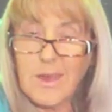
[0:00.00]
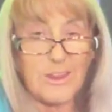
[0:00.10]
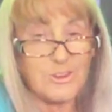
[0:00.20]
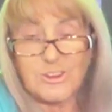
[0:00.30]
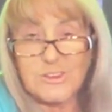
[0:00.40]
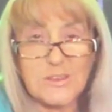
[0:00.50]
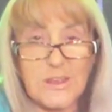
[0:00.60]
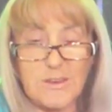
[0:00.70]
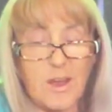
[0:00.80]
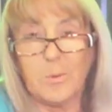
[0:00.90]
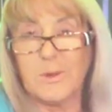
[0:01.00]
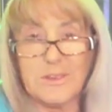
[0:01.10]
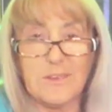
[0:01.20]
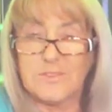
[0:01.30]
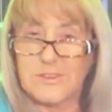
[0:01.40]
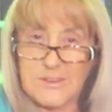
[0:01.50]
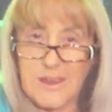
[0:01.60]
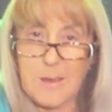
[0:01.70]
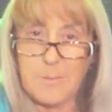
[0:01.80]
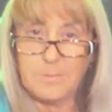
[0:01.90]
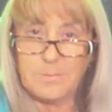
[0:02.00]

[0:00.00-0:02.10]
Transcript: and she said no one gives a damn.